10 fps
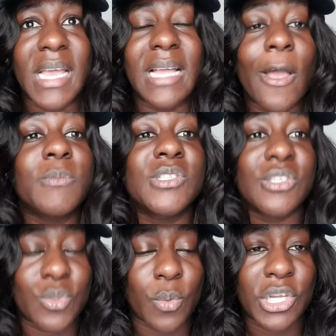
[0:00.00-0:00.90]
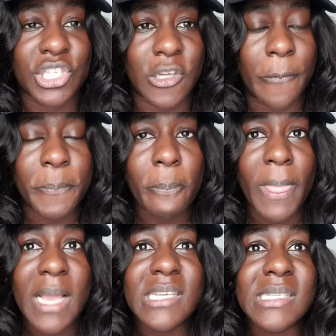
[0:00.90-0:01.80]
can help the situation,
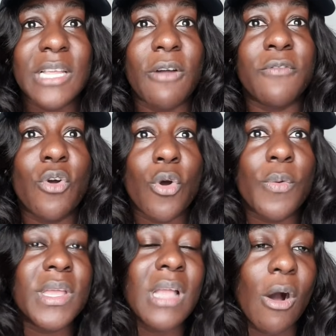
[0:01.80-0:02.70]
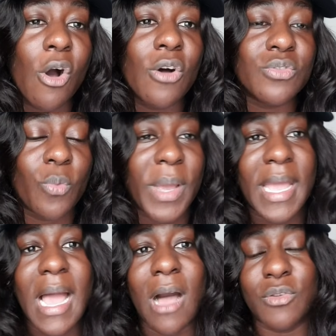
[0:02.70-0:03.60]
instead of going all the
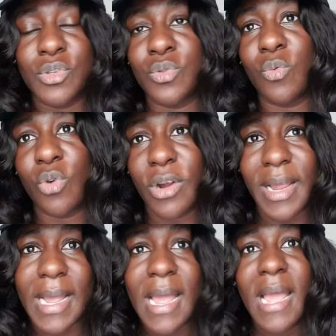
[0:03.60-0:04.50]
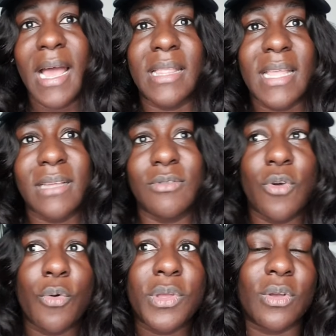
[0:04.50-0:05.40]
way out to work and then
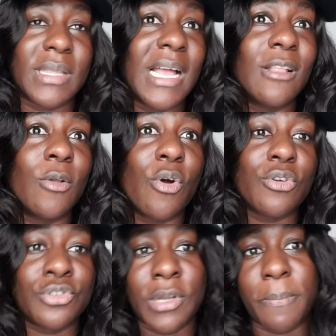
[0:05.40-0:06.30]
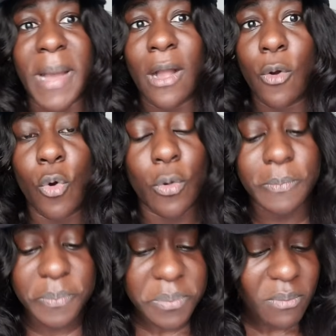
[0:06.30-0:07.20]
going on that long trip back
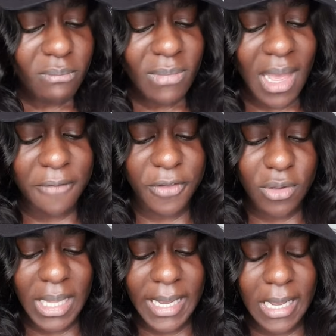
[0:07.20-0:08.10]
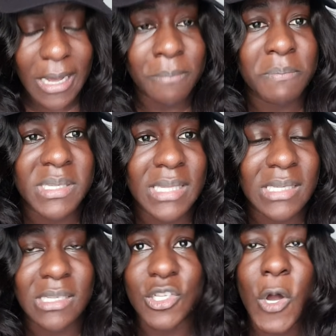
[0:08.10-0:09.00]
home, I feel like
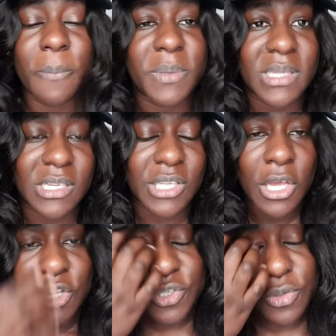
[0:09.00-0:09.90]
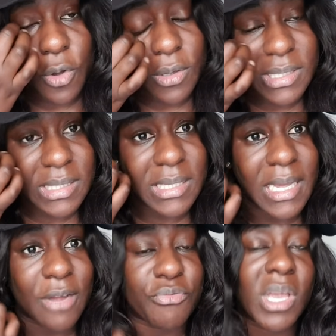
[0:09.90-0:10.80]
businesses, companies should
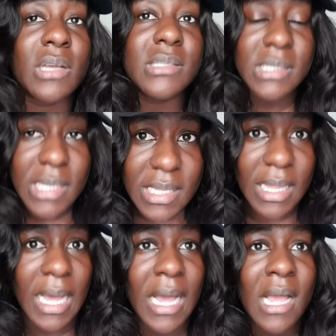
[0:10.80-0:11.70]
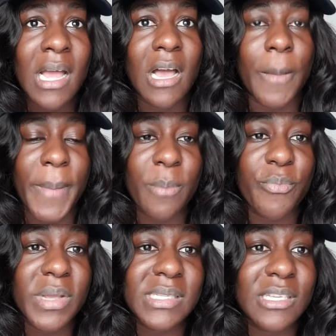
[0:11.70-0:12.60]
reconsider
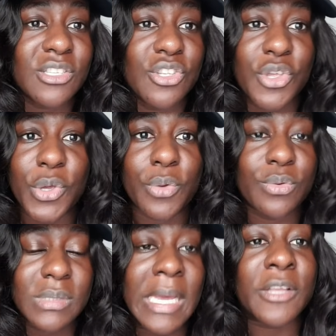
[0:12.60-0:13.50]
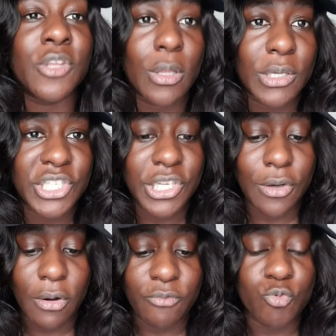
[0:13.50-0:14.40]
embracing the new technology
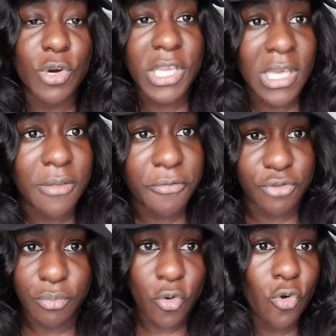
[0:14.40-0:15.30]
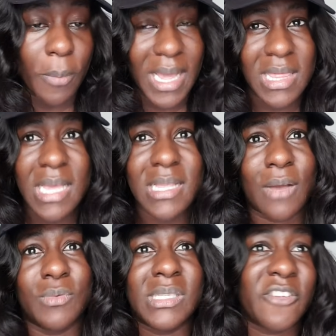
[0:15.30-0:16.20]
of working from home. I think
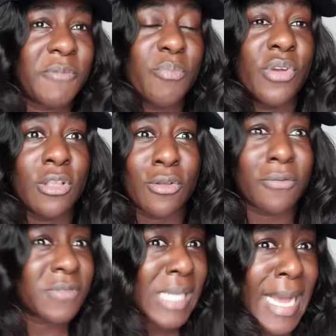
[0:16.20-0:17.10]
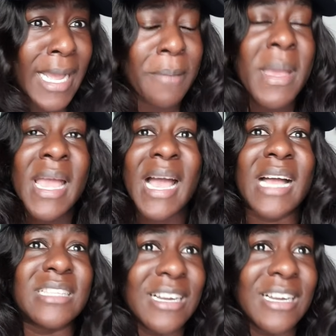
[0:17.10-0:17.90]
that would save people a lot of time and